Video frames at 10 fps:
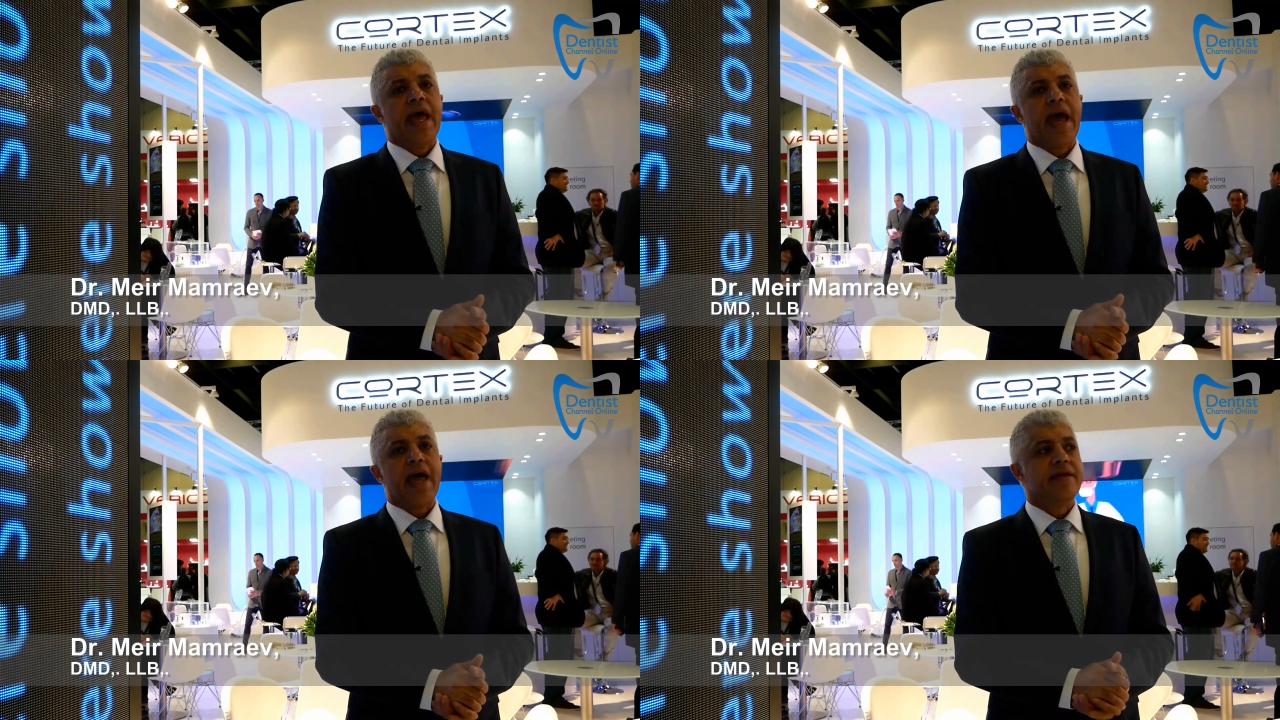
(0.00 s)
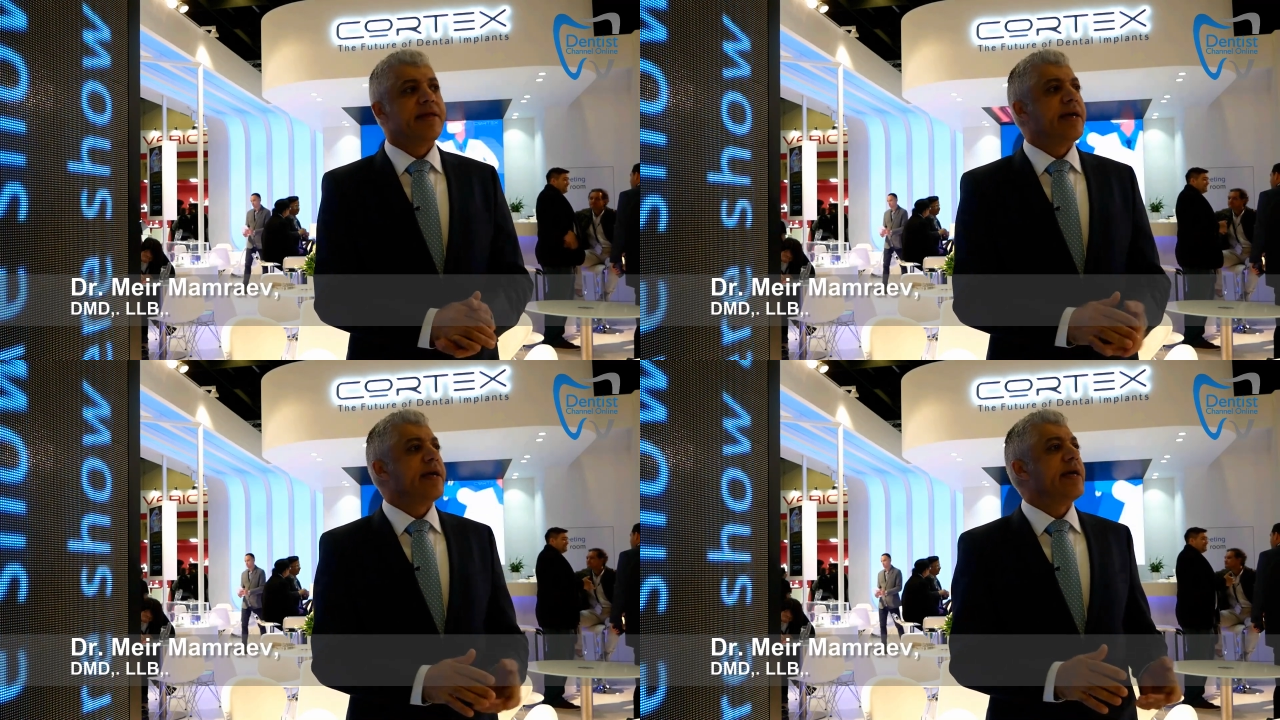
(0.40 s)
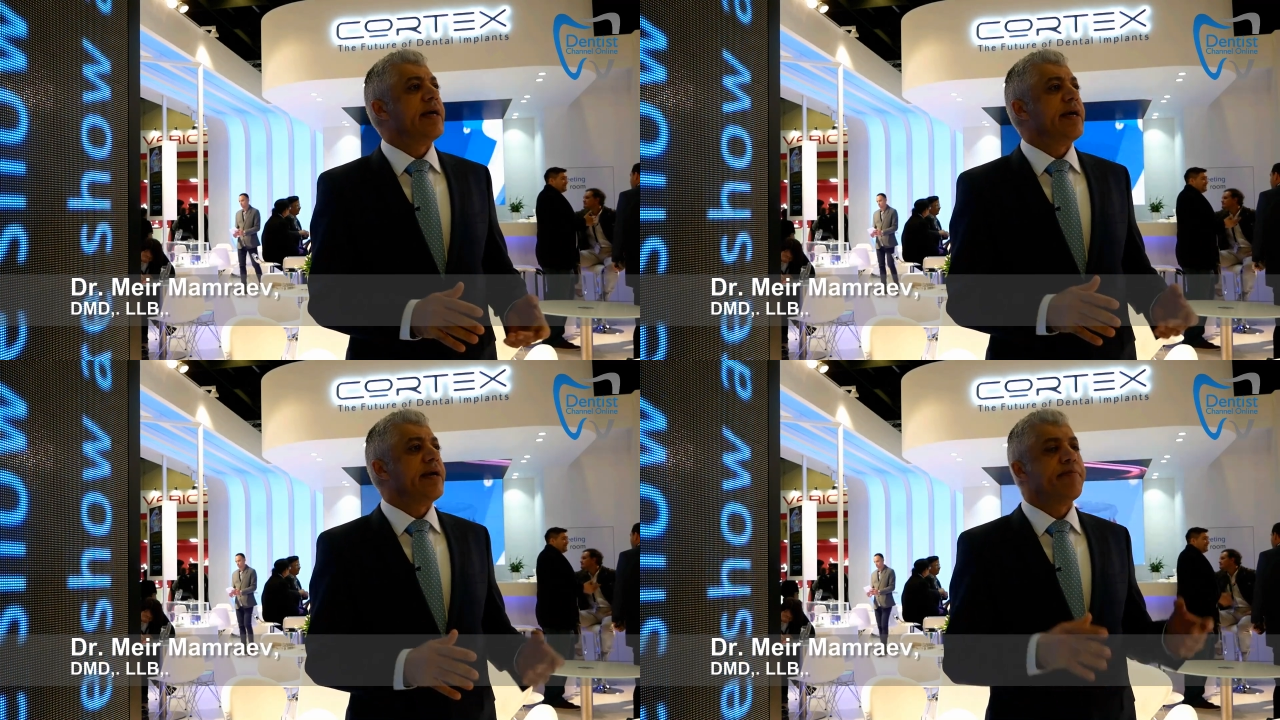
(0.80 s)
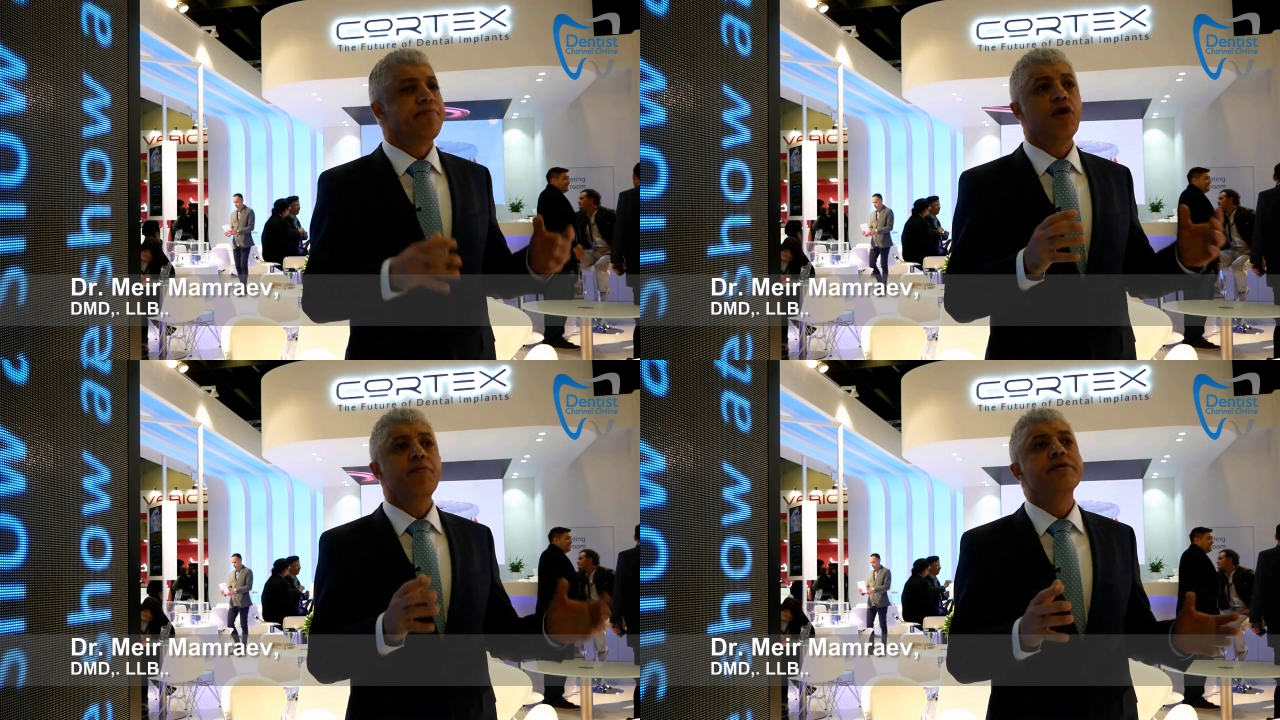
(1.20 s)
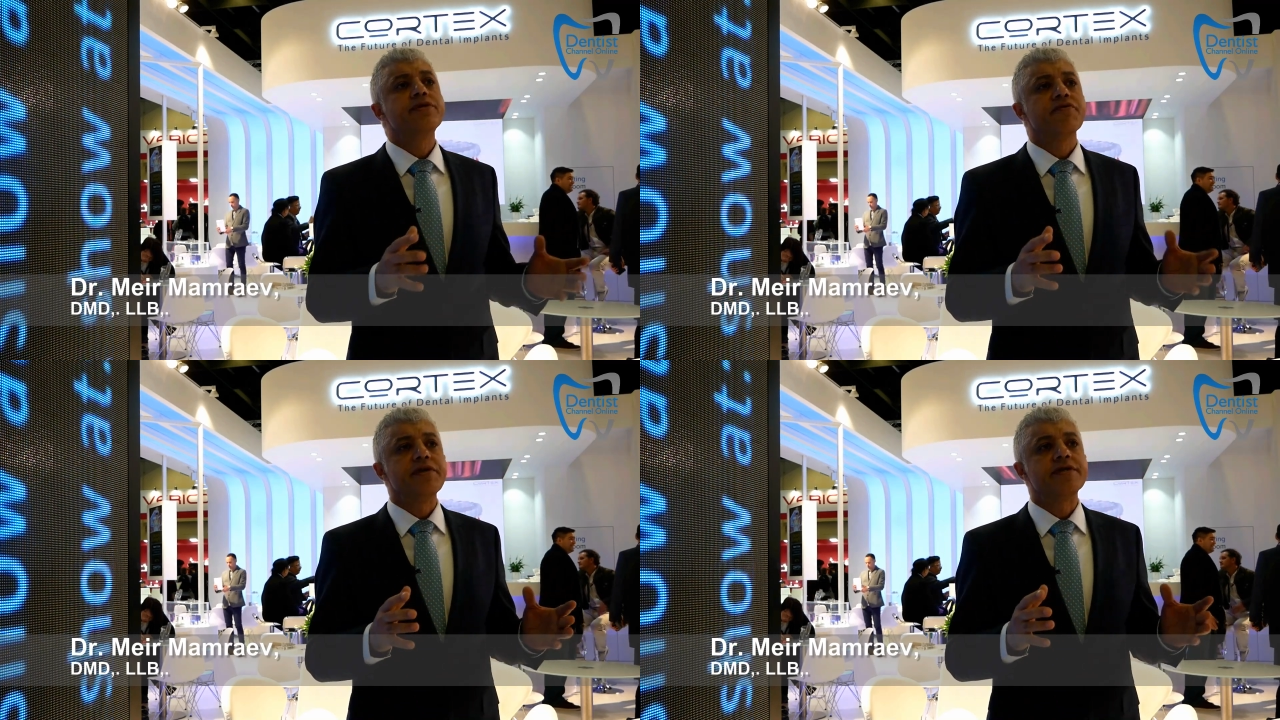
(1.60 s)
And the
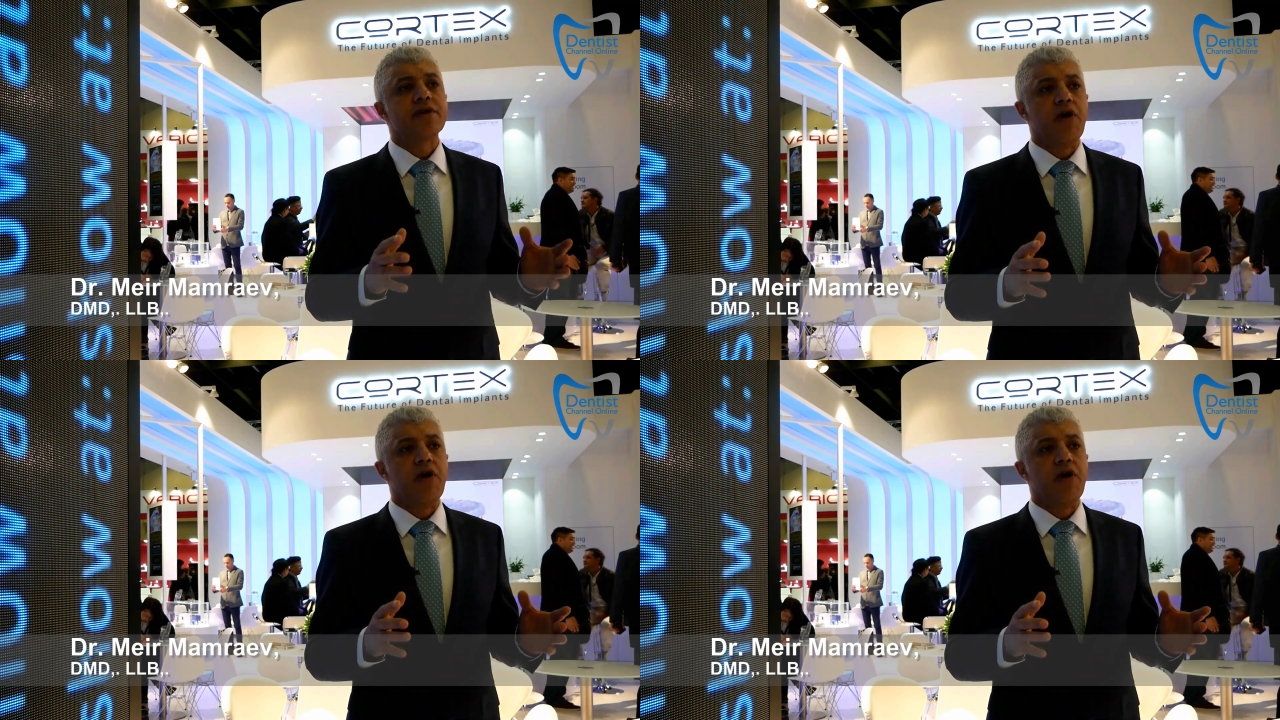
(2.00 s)
purpose of this